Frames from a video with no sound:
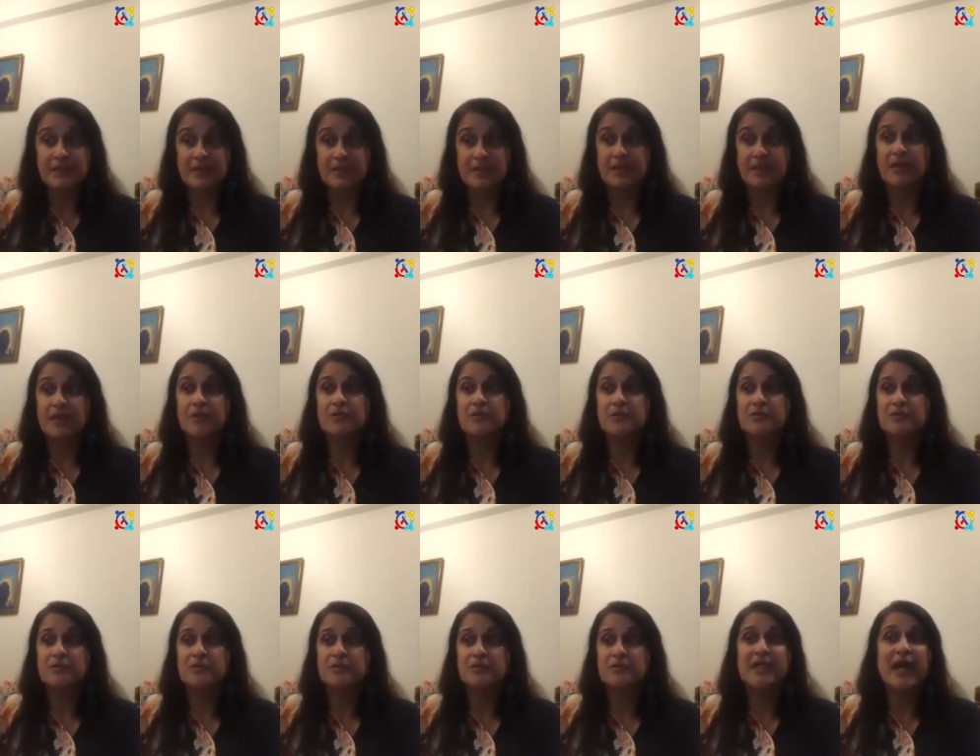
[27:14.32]

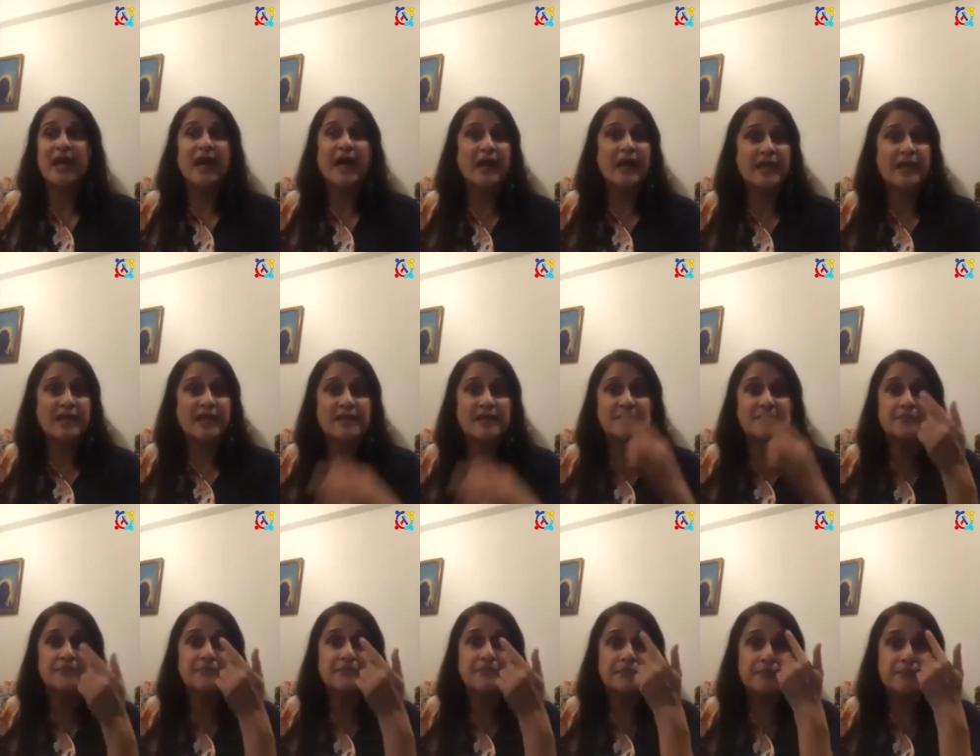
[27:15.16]
Oh, the eye.
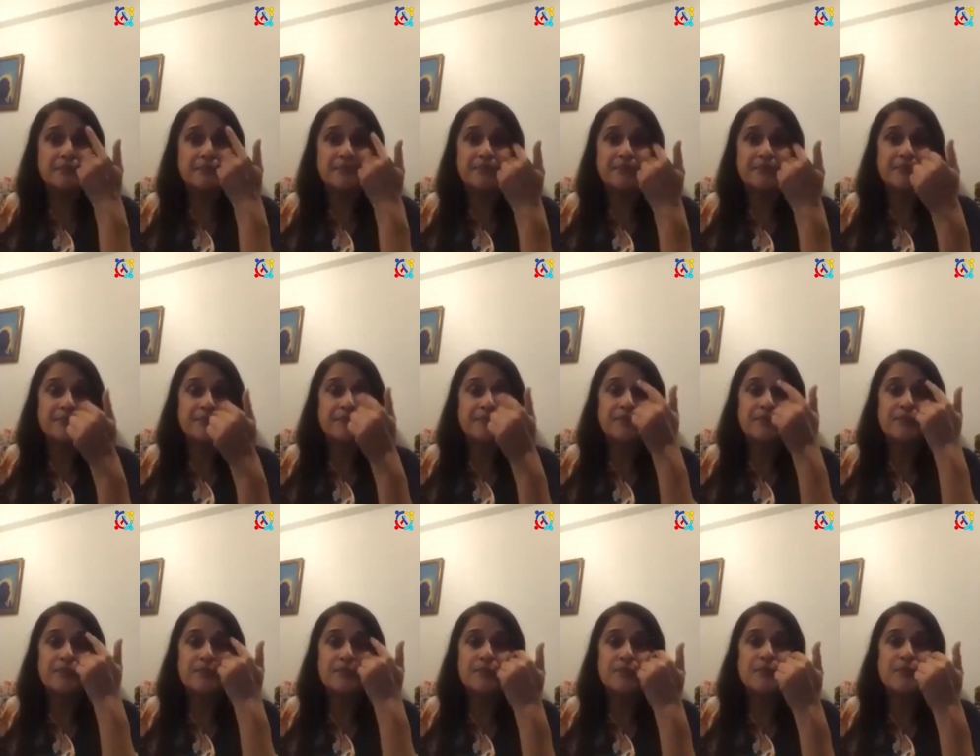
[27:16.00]

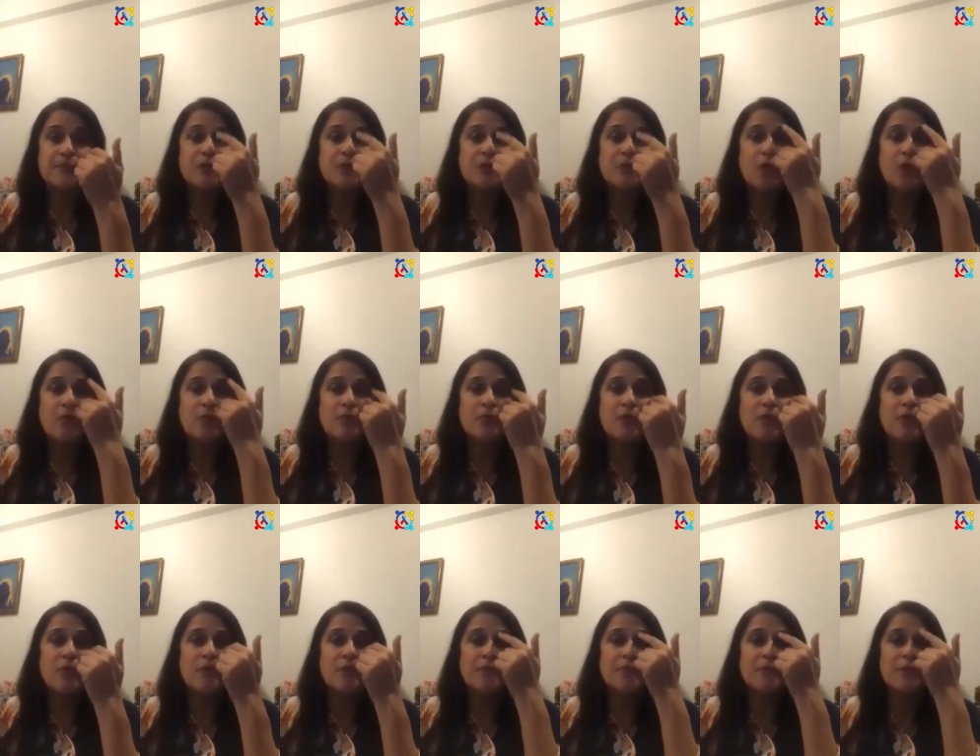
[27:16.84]
The
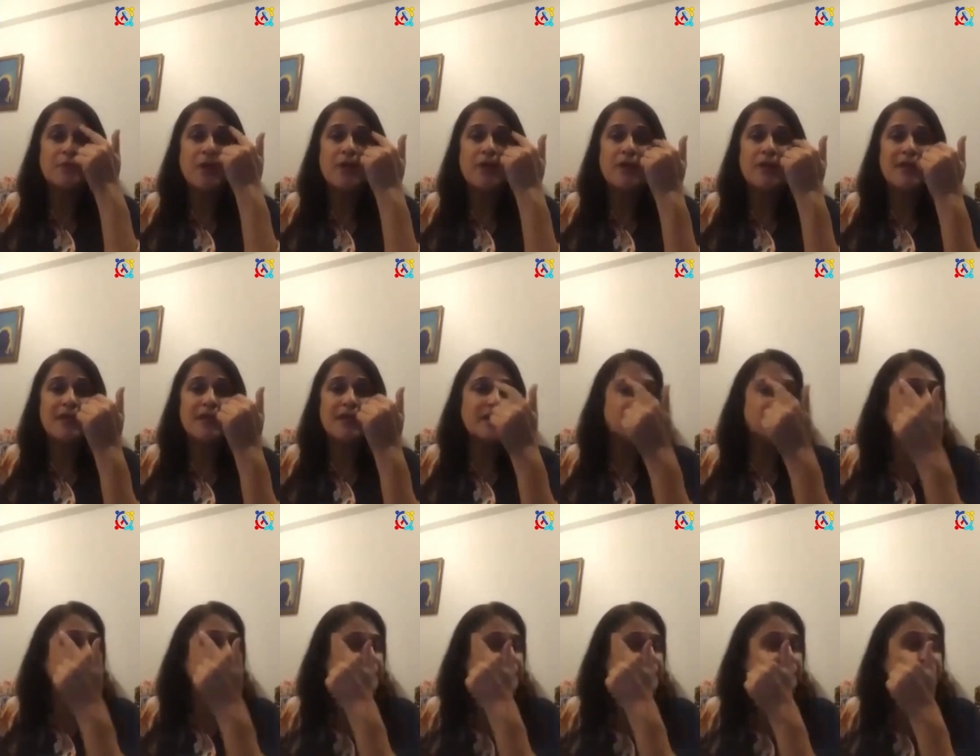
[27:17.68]
oculi,
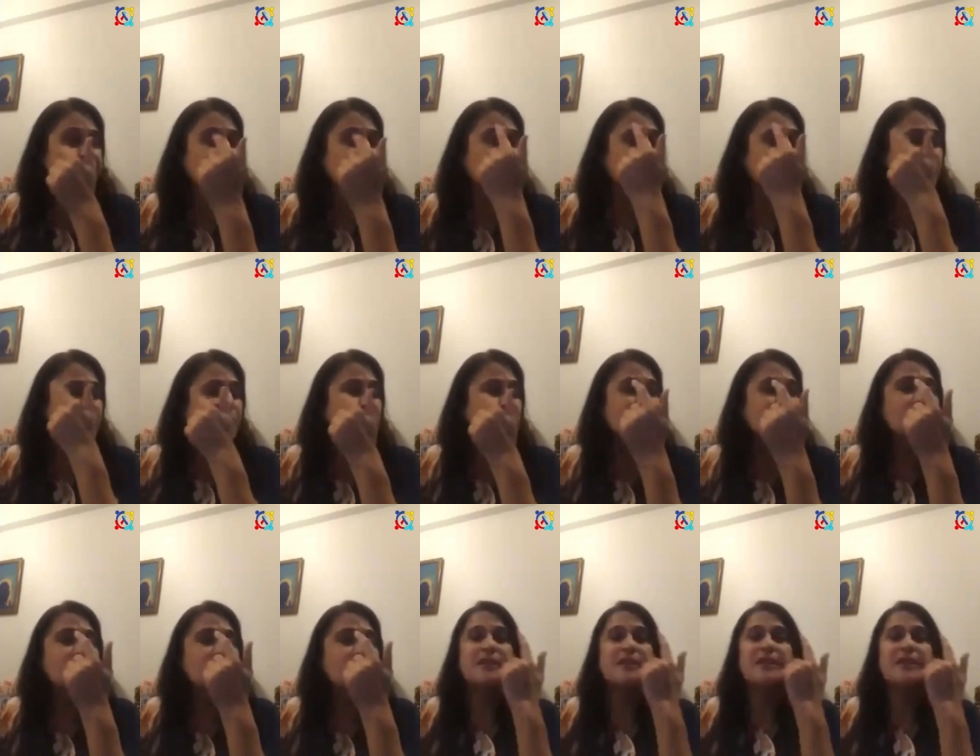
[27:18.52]
ocular
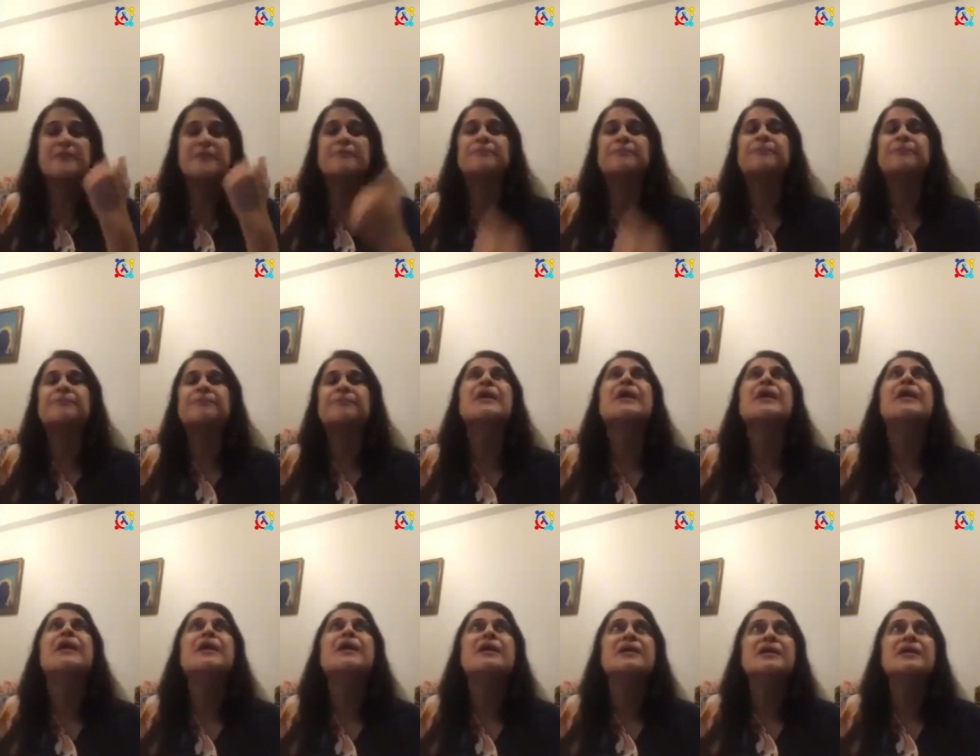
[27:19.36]
oculi.
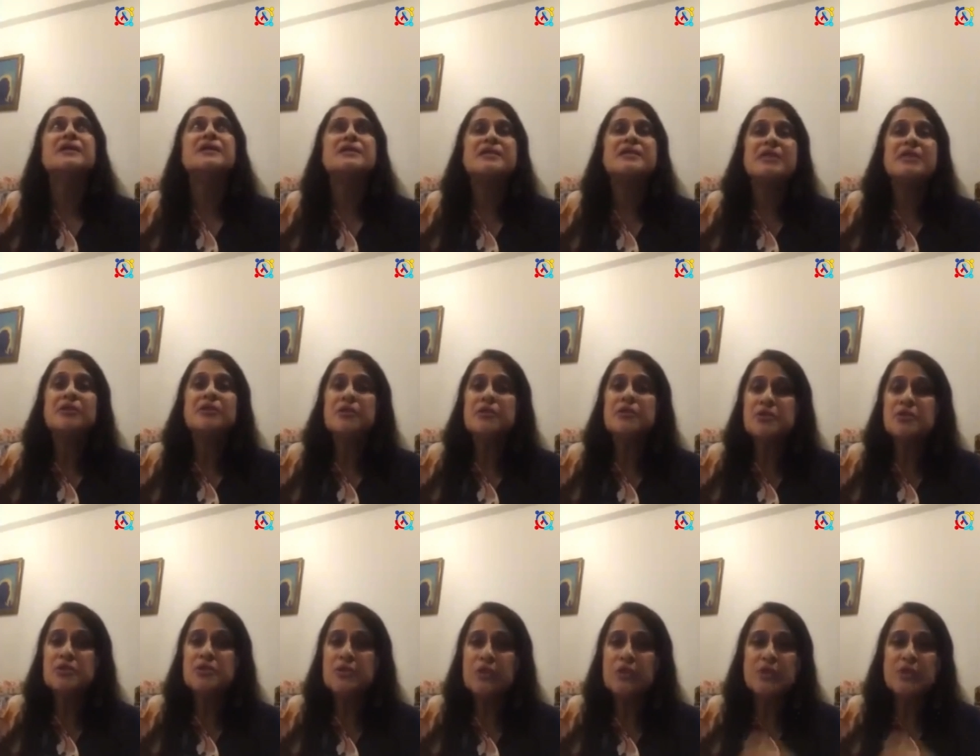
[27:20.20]
They're also
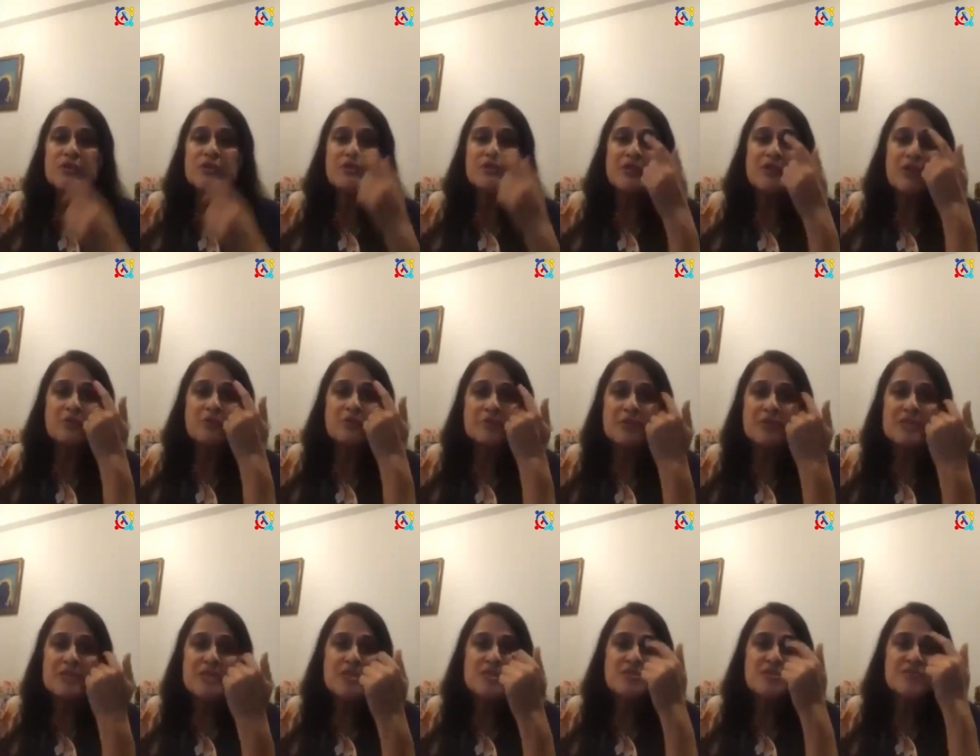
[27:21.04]
called the round
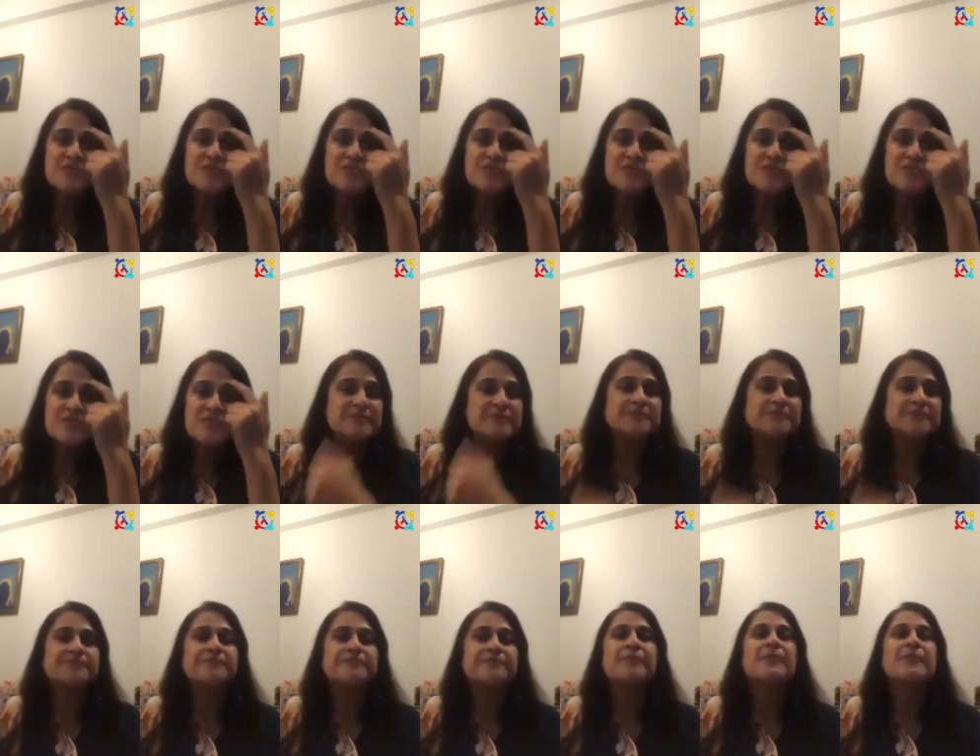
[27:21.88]
muscles of the eyes.
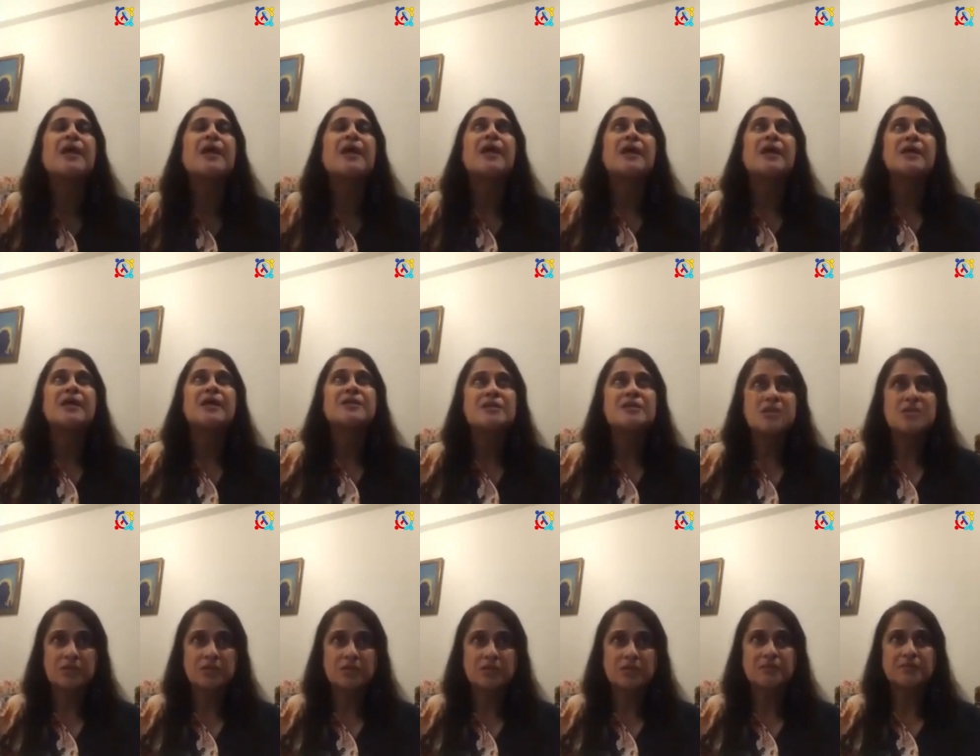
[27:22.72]

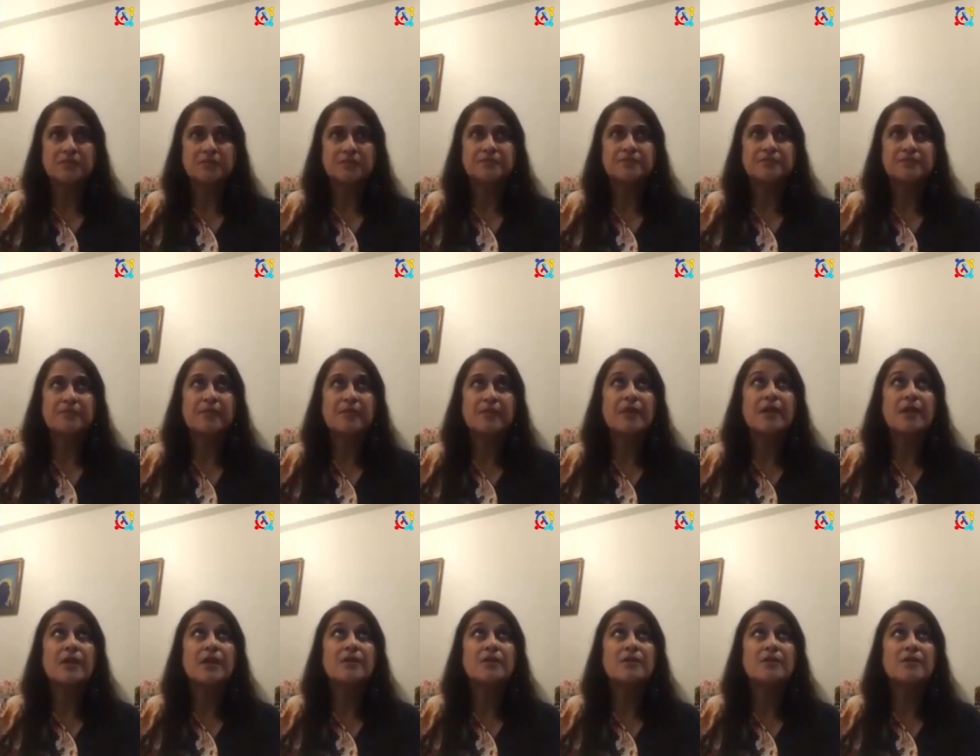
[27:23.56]
So,
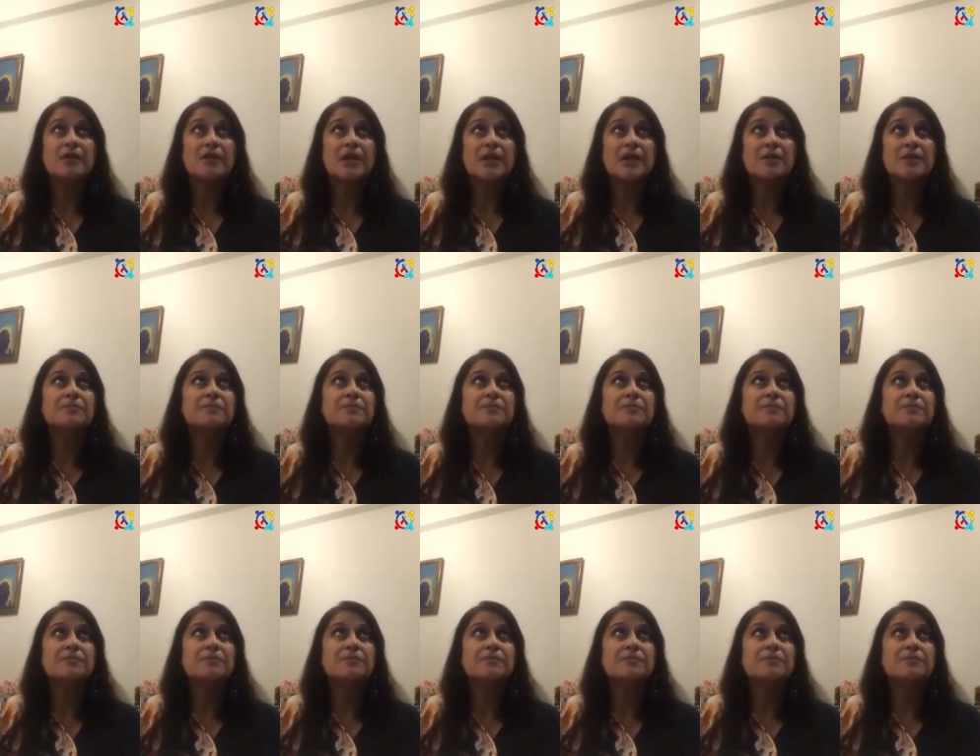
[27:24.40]
look up.